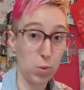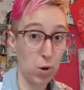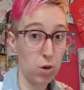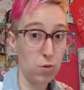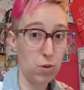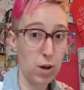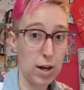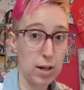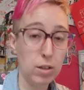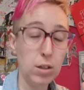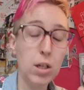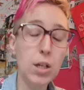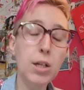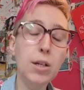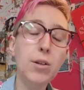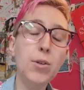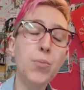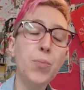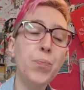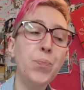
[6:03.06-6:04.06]
profile,
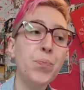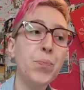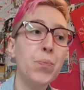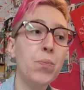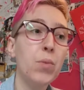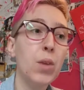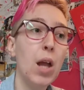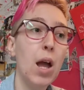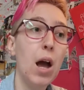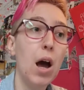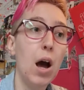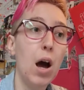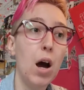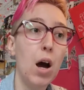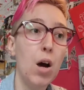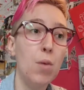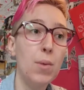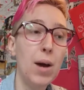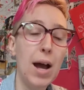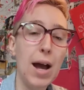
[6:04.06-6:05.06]

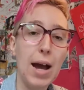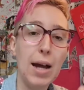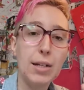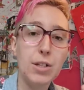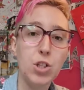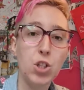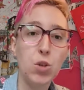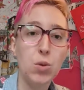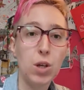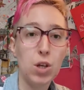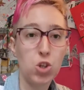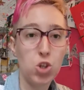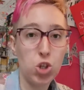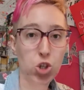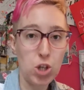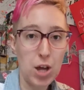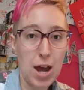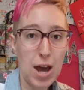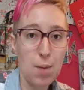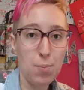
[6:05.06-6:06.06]
and you can
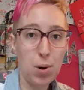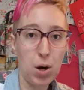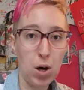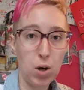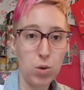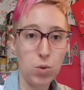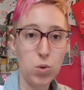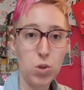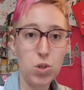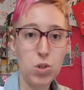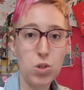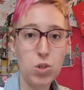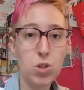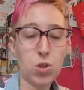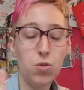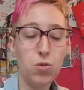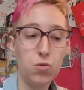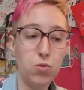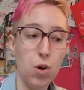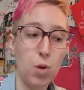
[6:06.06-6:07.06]
share posts
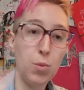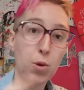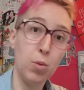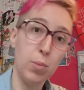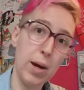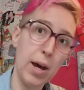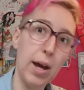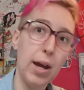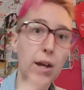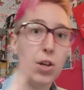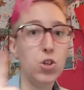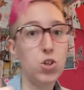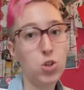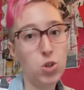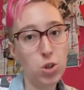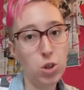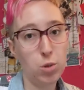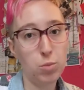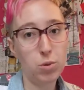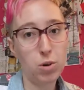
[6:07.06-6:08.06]
from your page
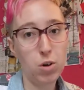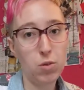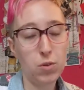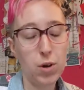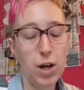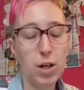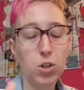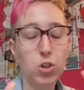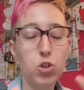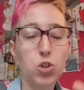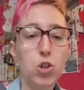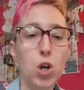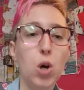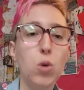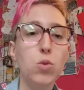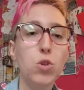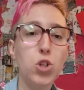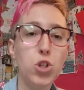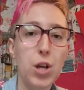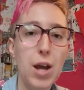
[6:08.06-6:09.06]
to your profile.
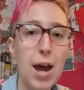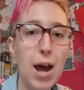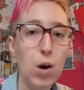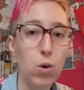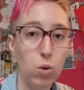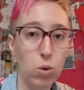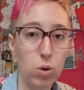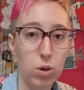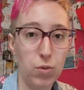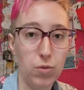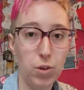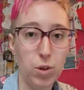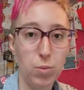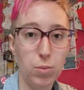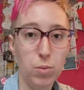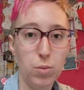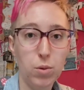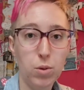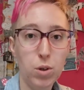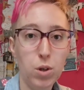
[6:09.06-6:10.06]
Don't share all of
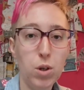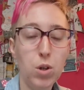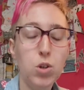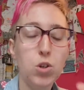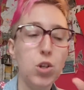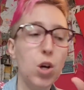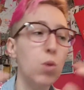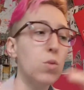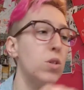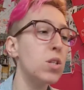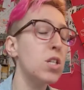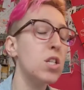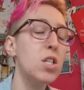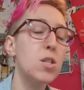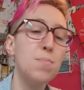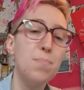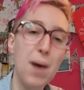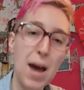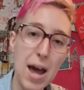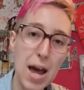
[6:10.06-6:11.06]
them. Don't
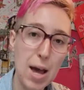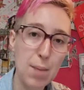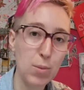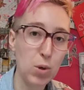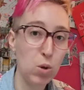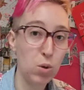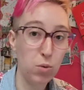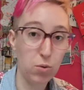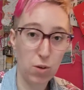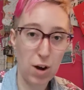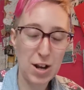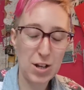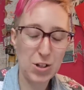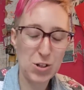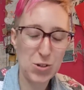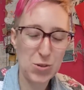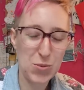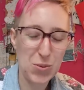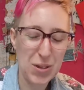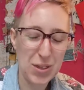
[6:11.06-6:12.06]
spam your
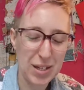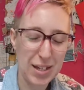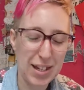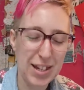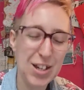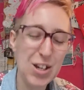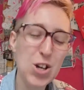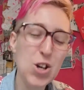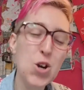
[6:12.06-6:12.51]
friends with it.